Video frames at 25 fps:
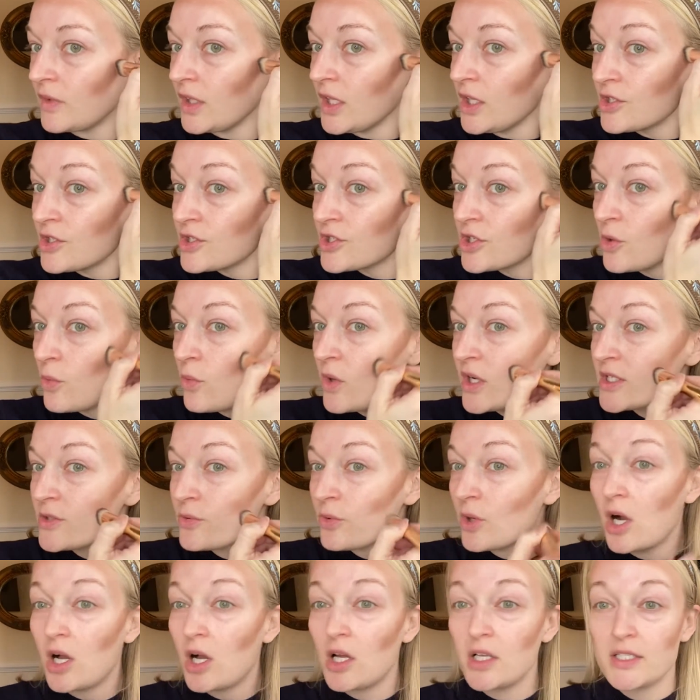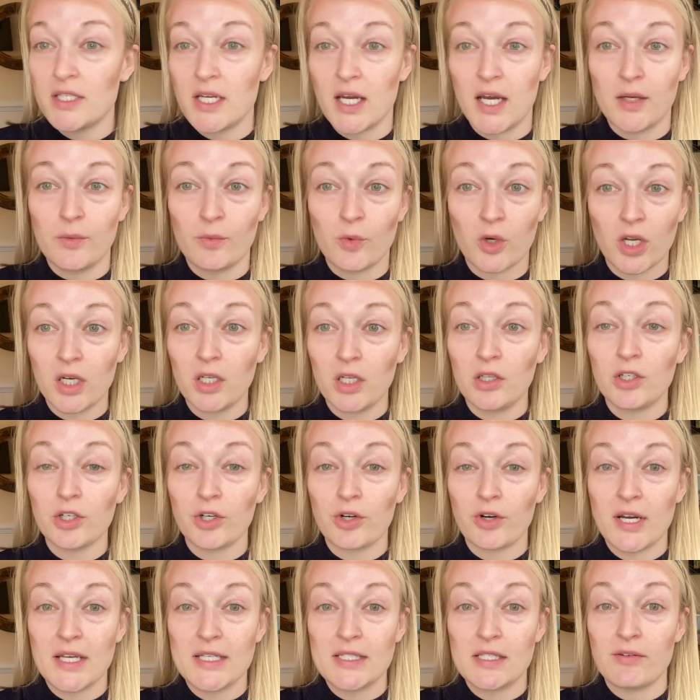So once we're all done, we're gonna look
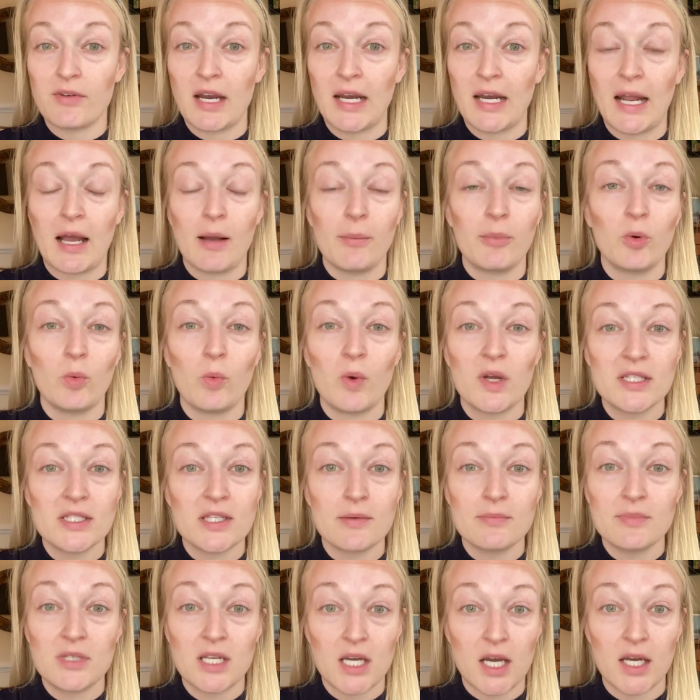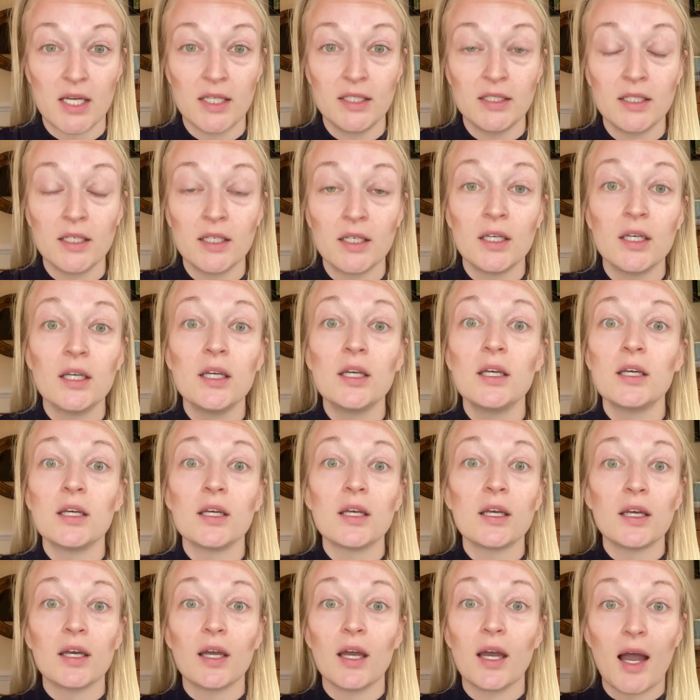crazy right now, but once I'm done,
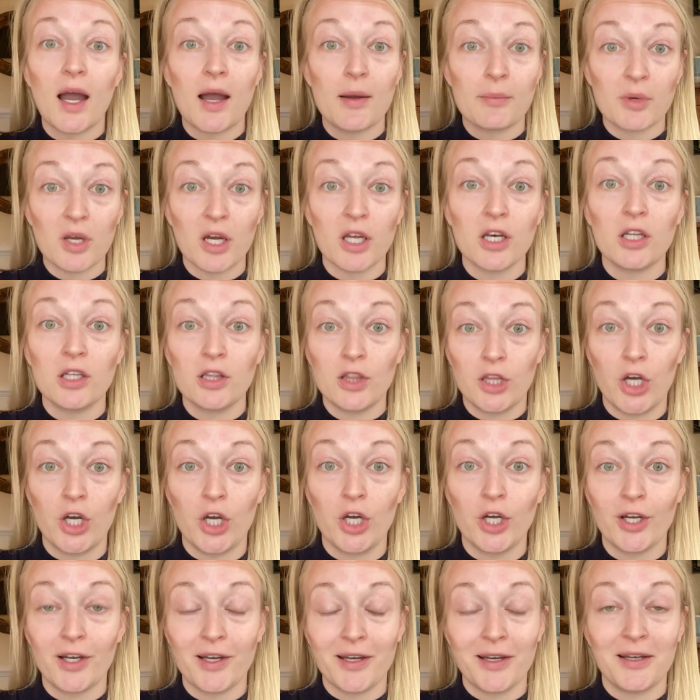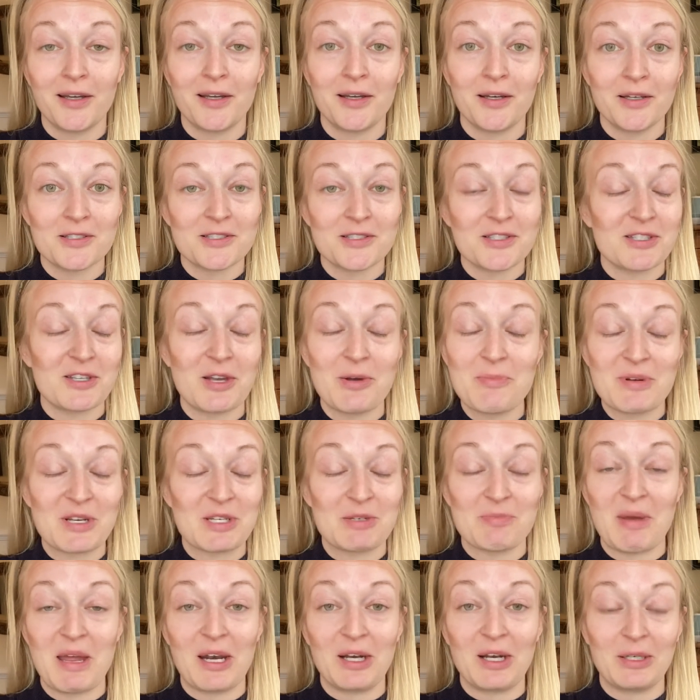I'm gonna look so
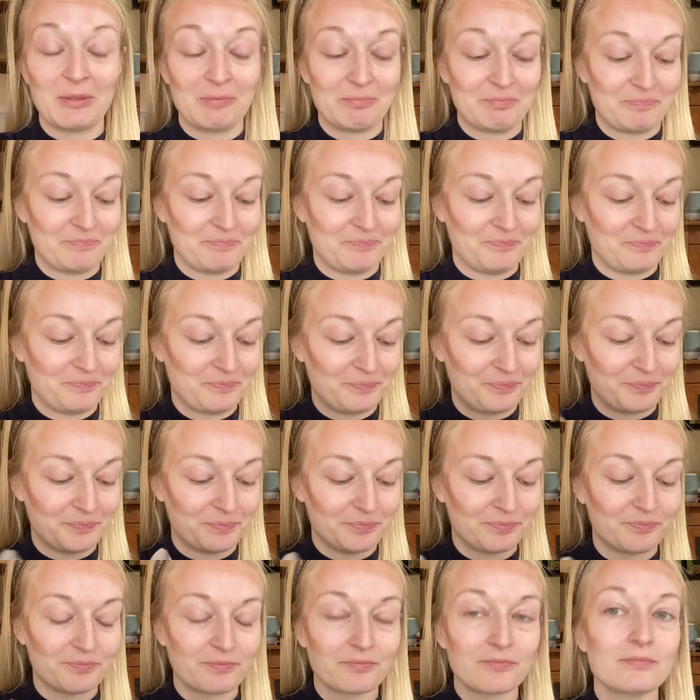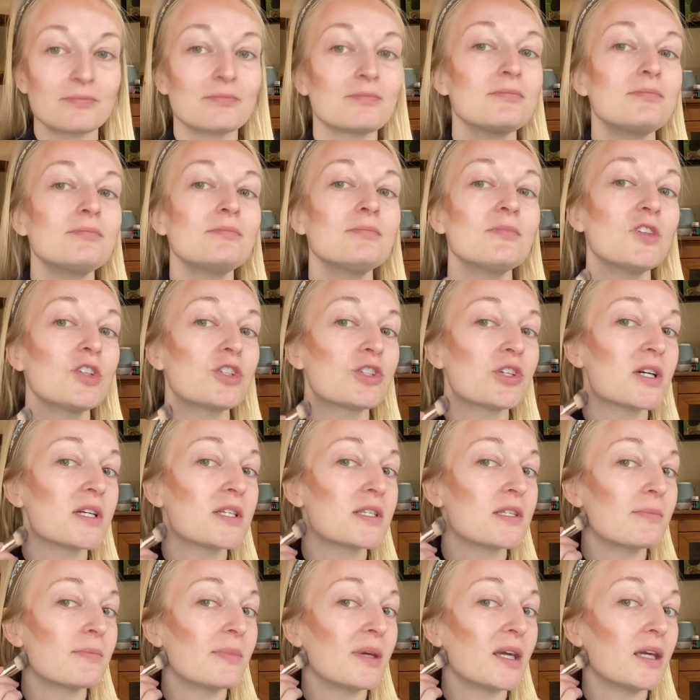much better.
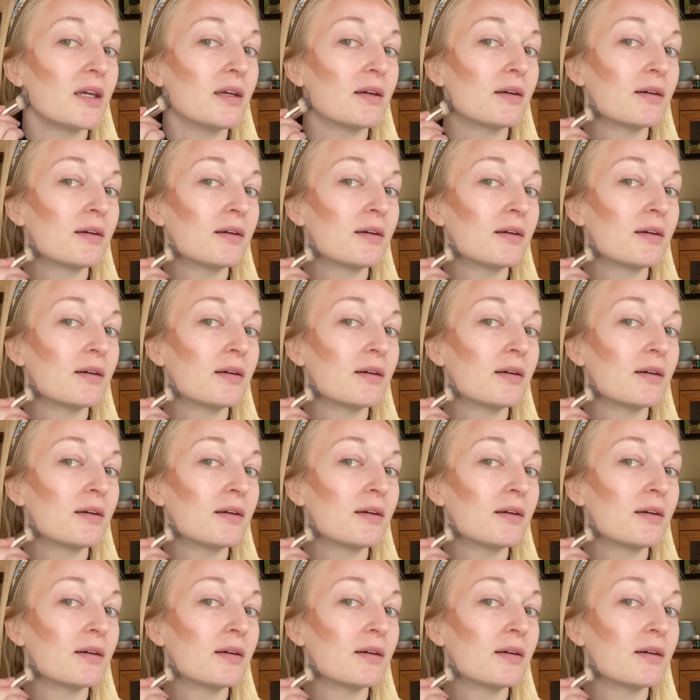Trust me.